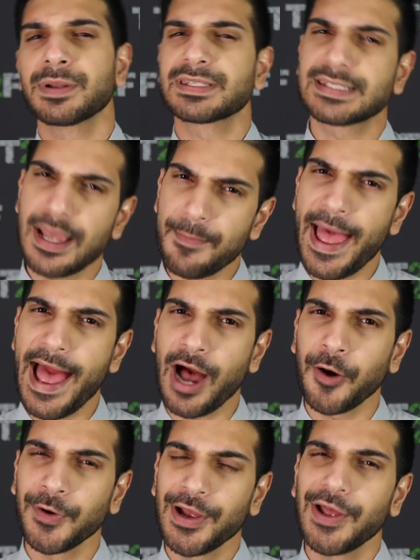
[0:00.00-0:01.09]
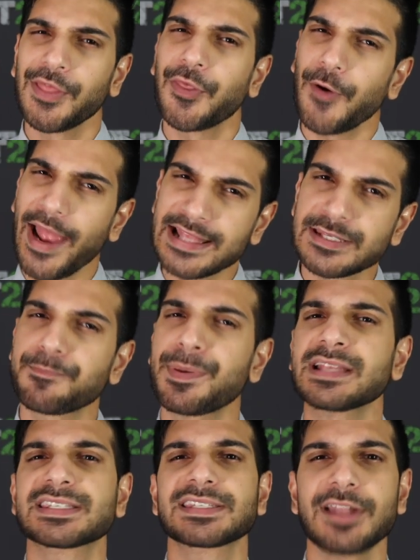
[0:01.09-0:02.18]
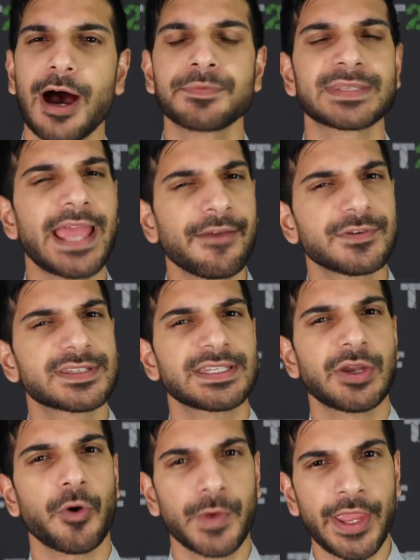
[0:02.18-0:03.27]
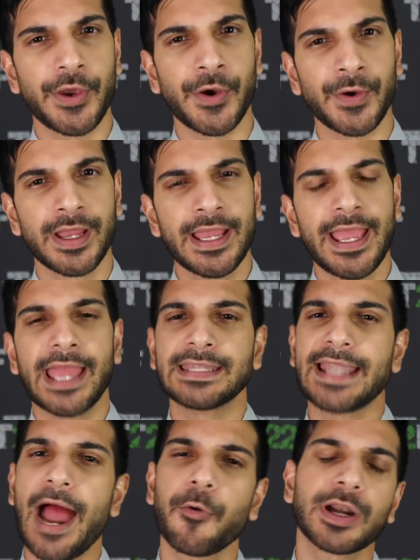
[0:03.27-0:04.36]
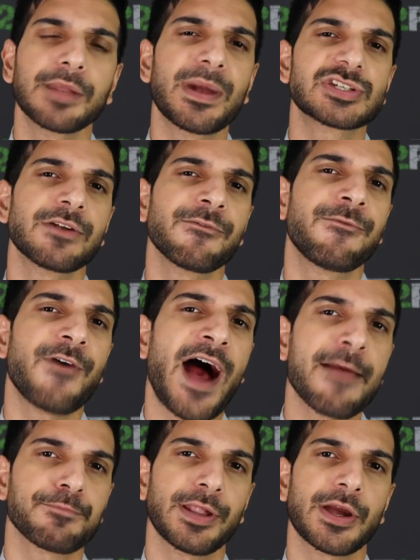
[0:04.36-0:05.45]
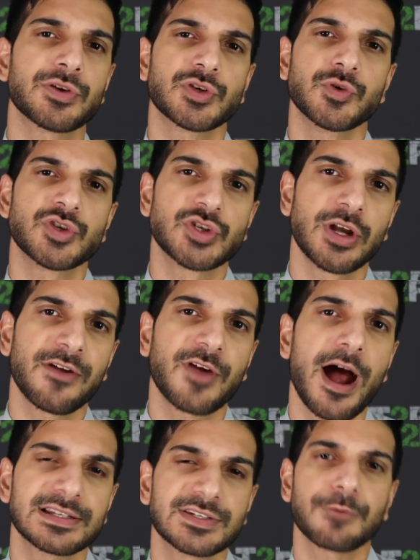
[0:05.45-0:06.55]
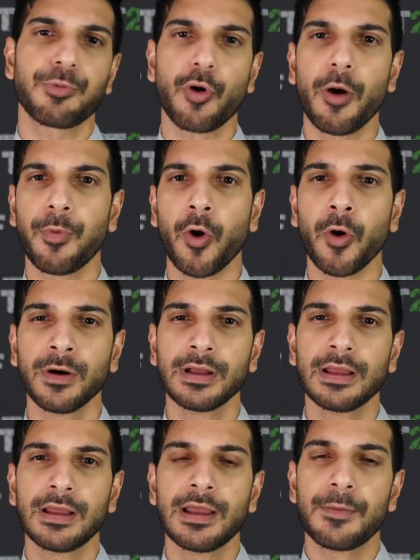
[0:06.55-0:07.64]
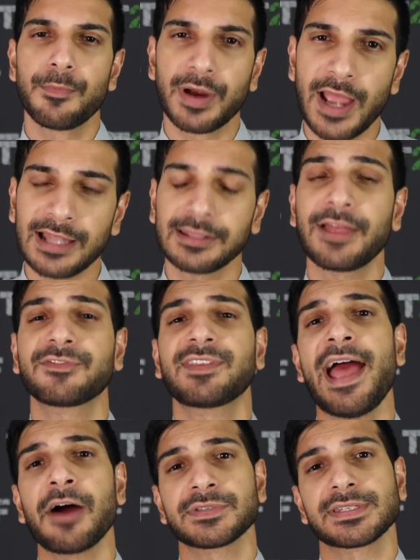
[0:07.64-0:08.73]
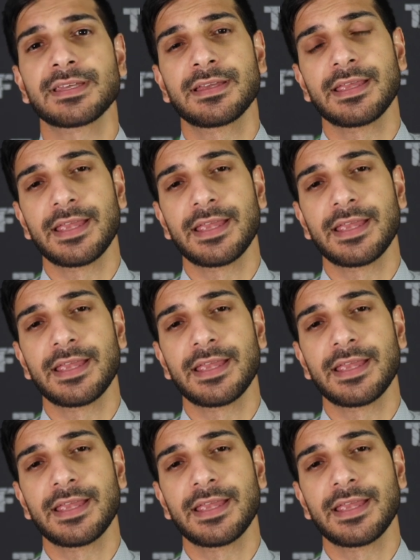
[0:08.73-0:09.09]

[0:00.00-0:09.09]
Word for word: But somehow, there ends up being snubs every single year. And now we're gonna mention five players who should have gone to the Pro Bowl, but got left out